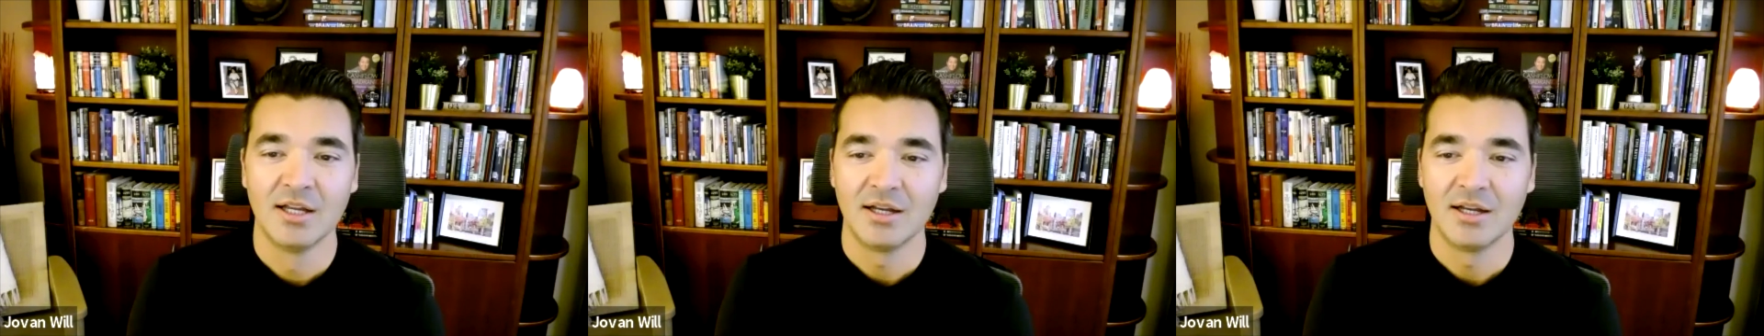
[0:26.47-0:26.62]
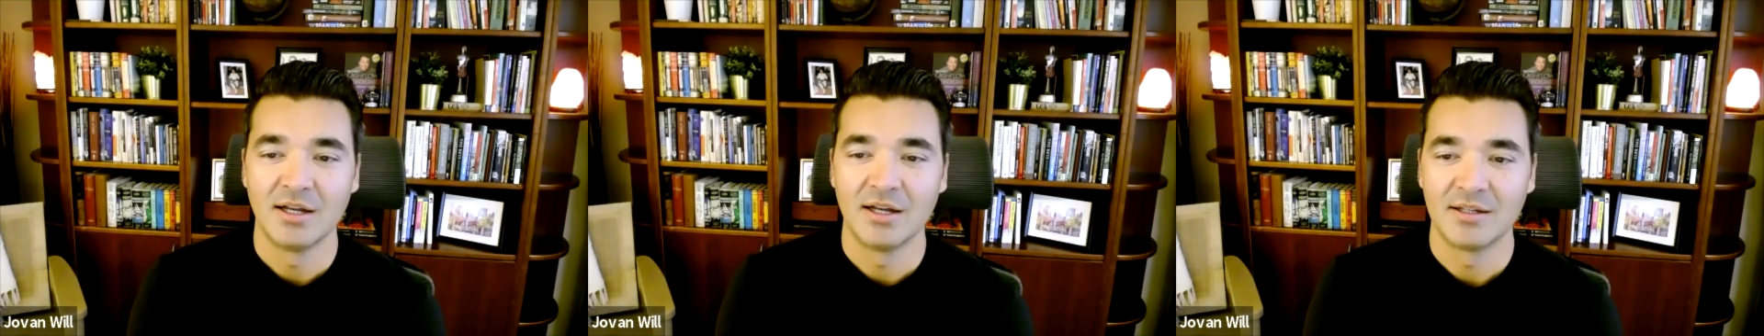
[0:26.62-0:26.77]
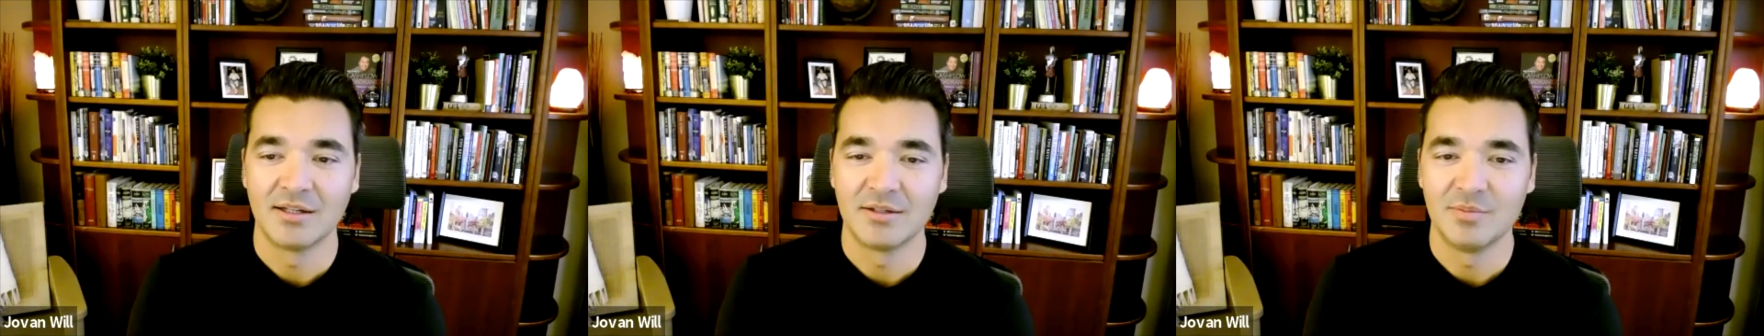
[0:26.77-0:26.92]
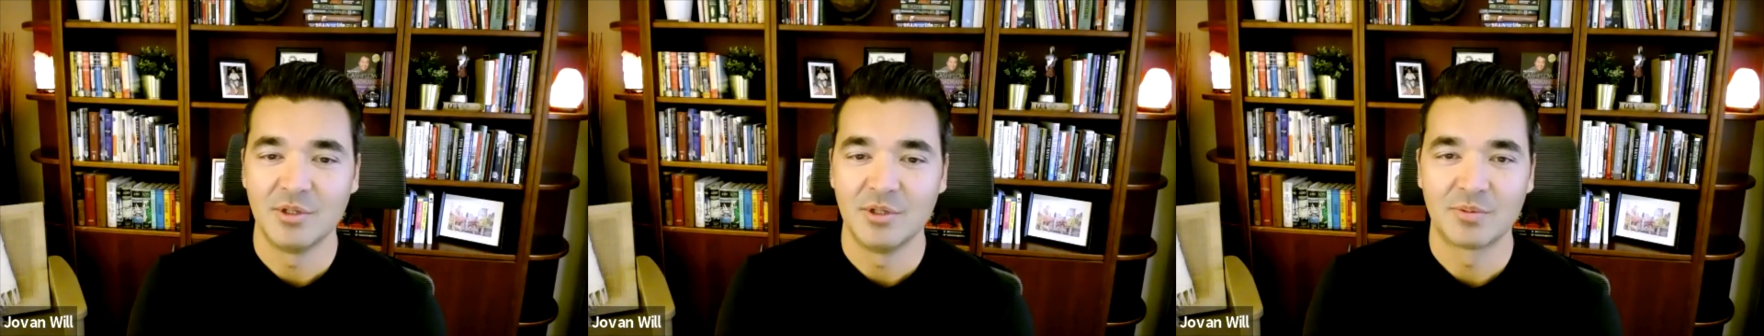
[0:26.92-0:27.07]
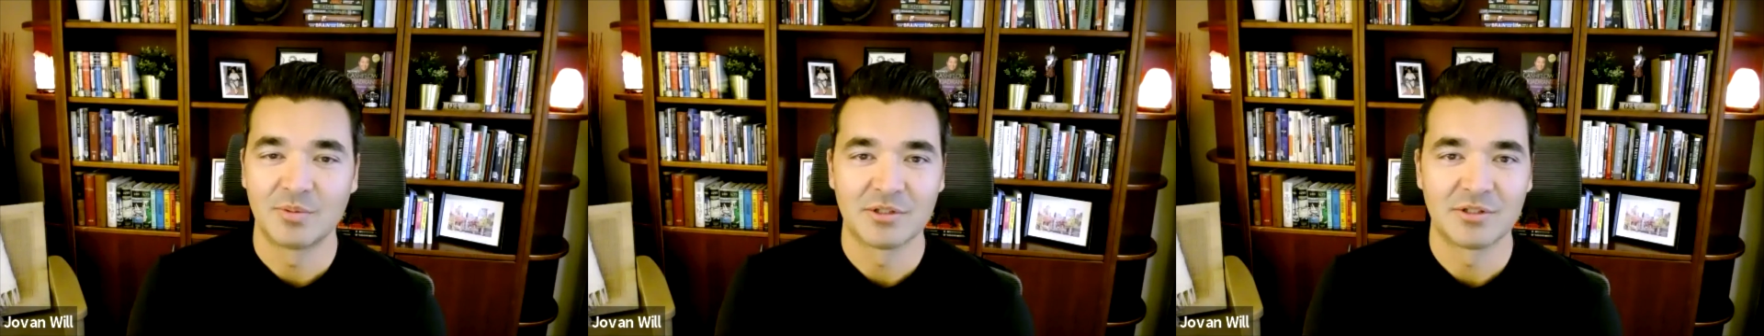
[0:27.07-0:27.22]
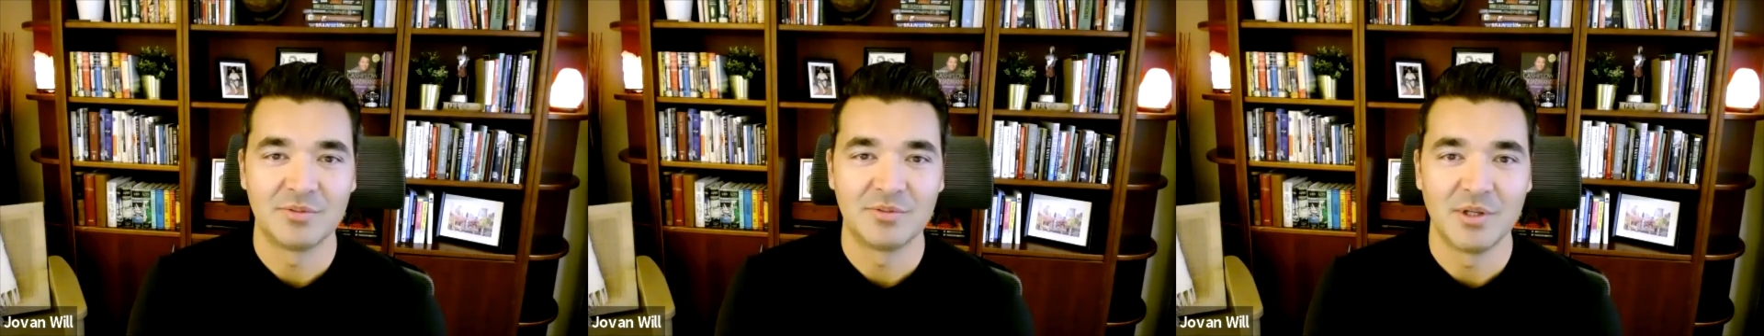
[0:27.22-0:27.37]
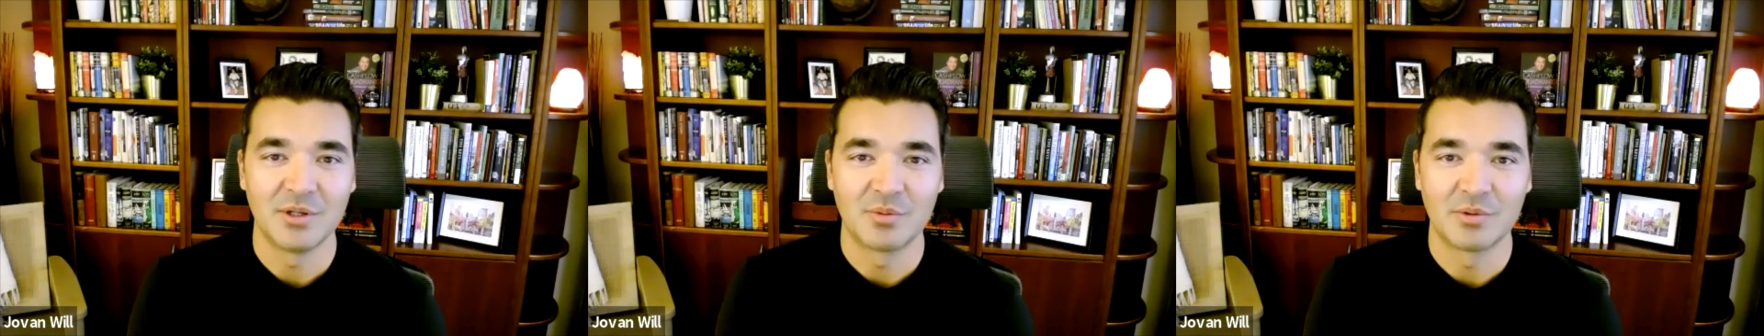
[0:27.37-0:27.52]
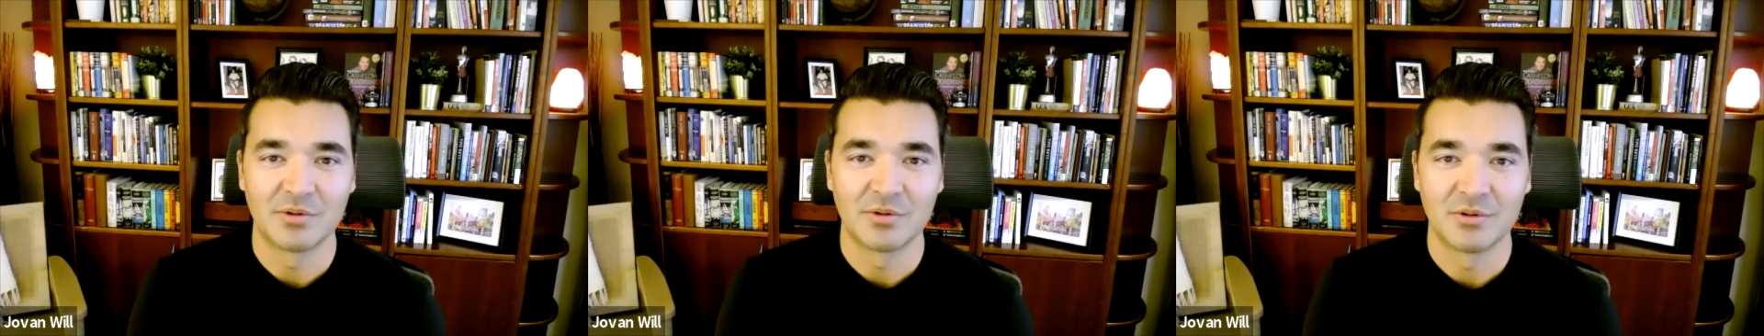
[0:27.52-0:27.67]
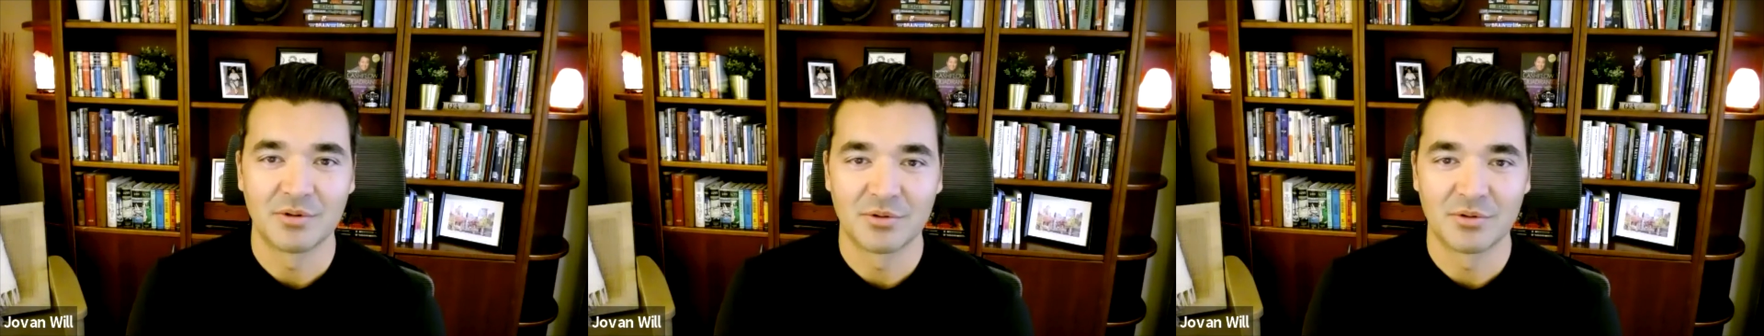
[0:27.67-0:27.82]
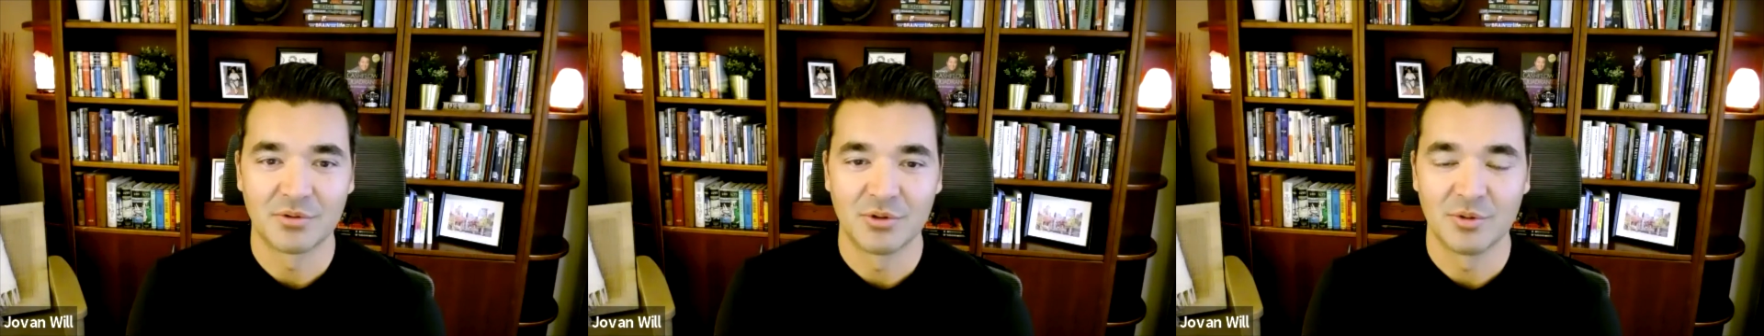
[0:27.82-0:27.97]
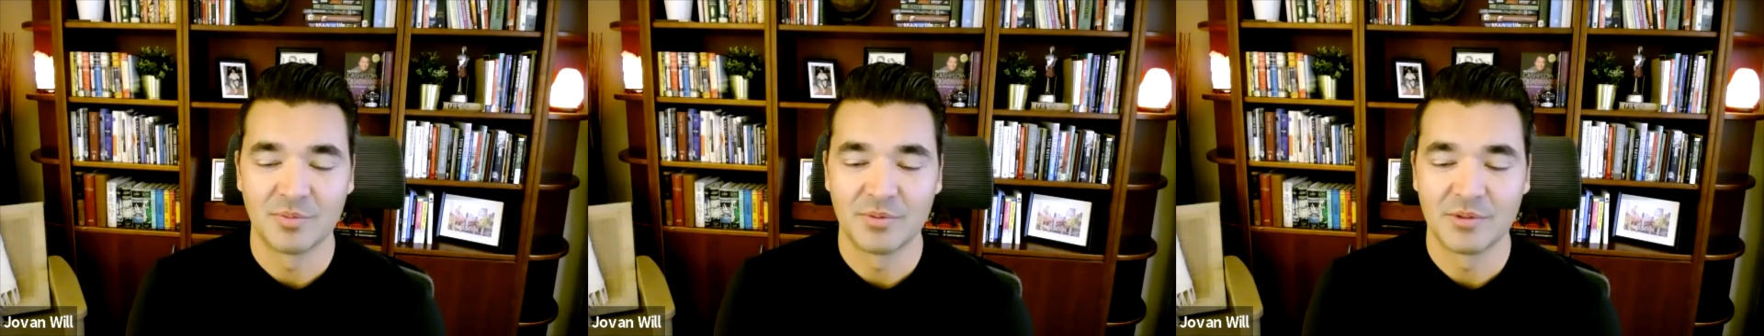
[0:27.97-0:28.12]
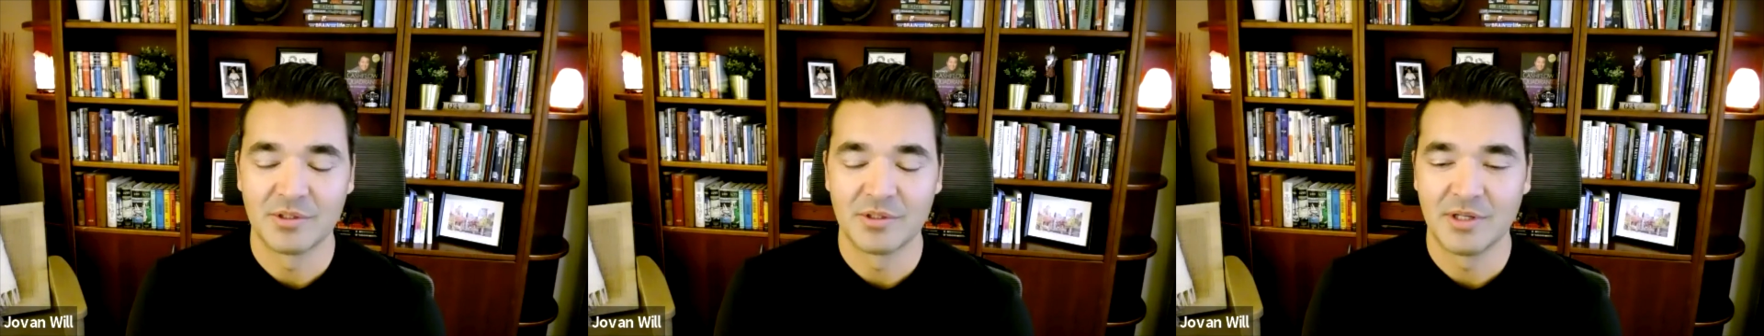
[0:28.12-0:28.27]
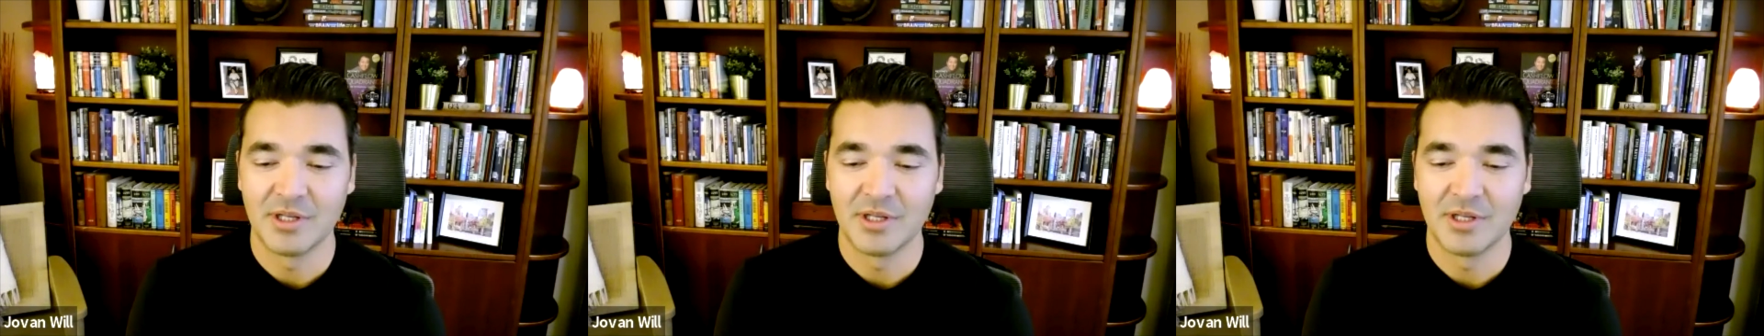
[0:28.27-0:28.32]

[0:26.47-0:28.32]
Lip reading: to be able to speak with your group.